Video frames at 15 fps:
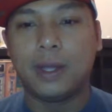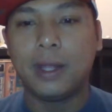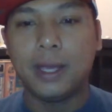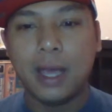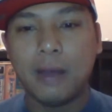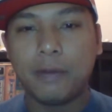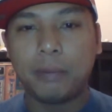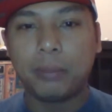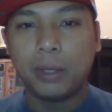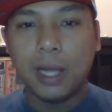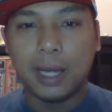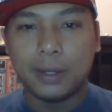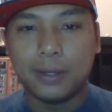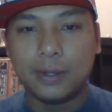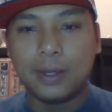And they have a
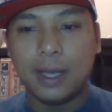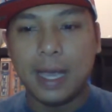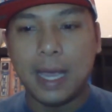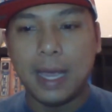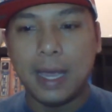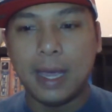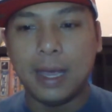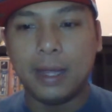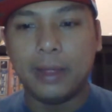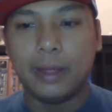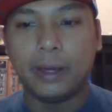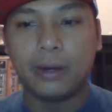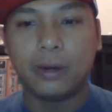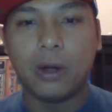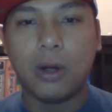plot, and
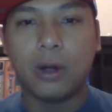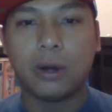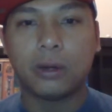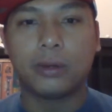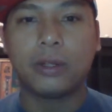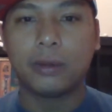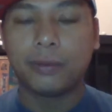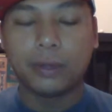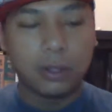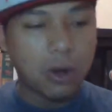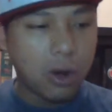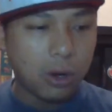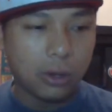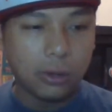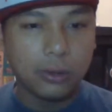there are different
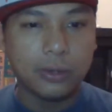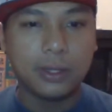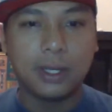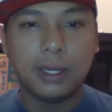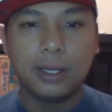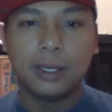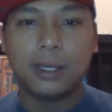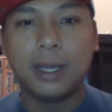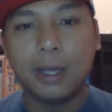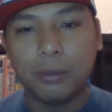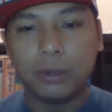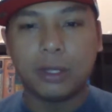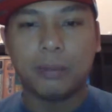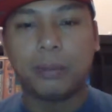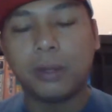cards that indicate
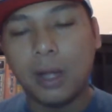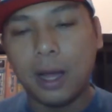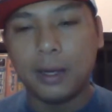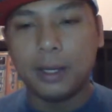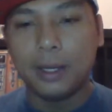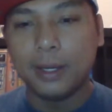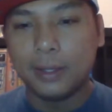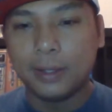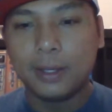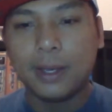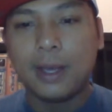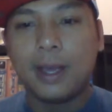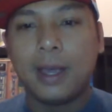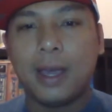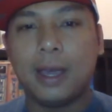what the plot is,
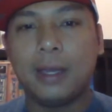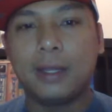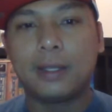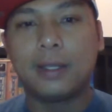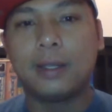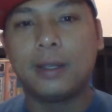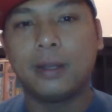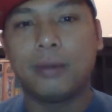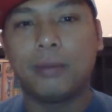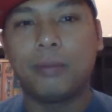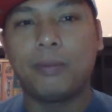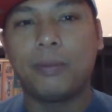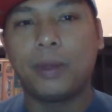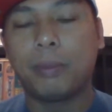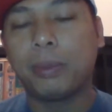and it's the
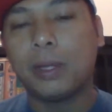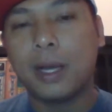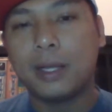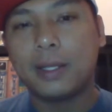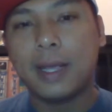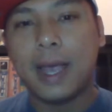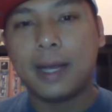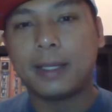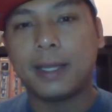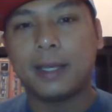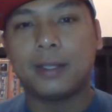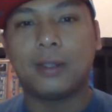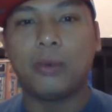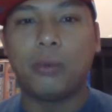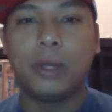plots act
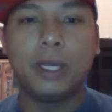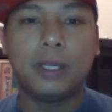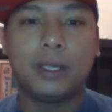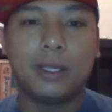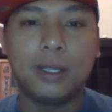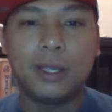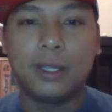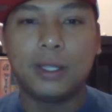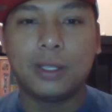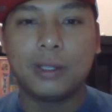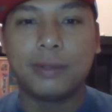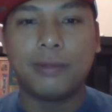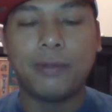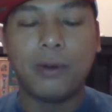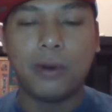as the winning
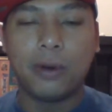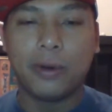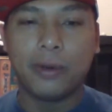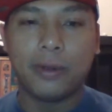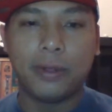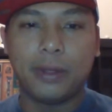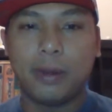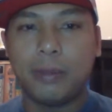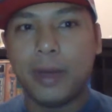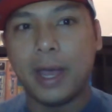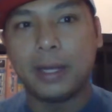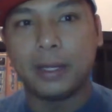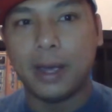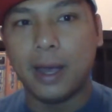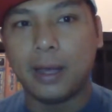conditions for the
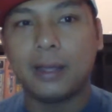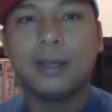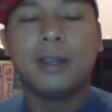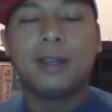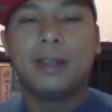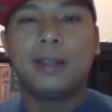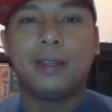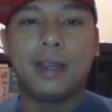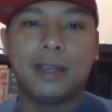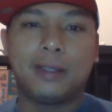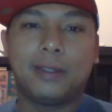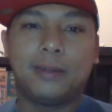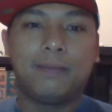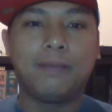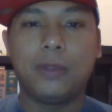bad guy.
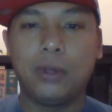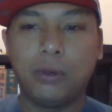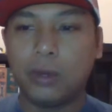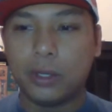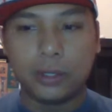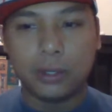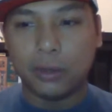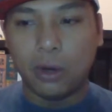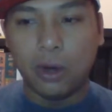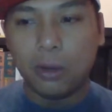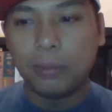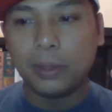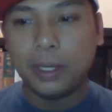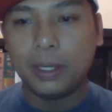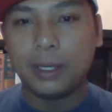Yes, you guys could all
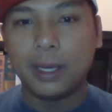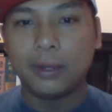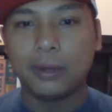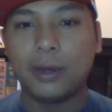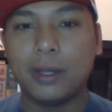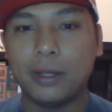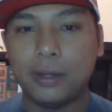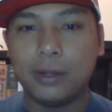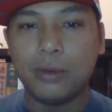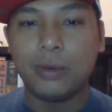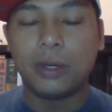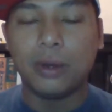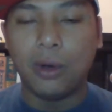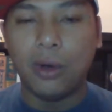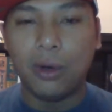play together, and you
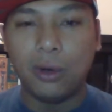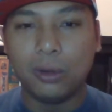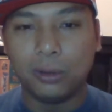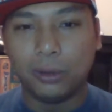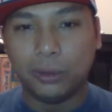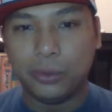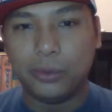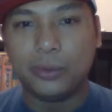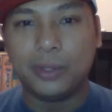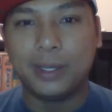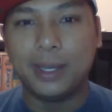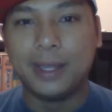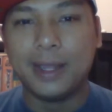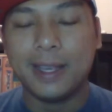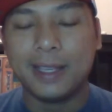can all lose
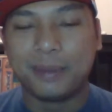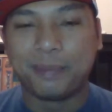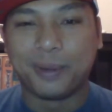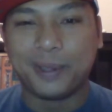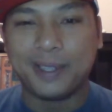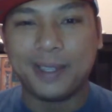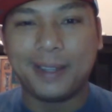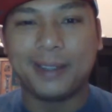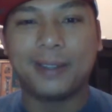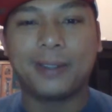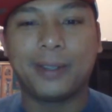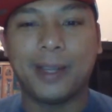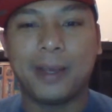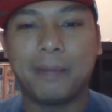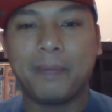in this particular
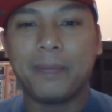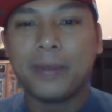game.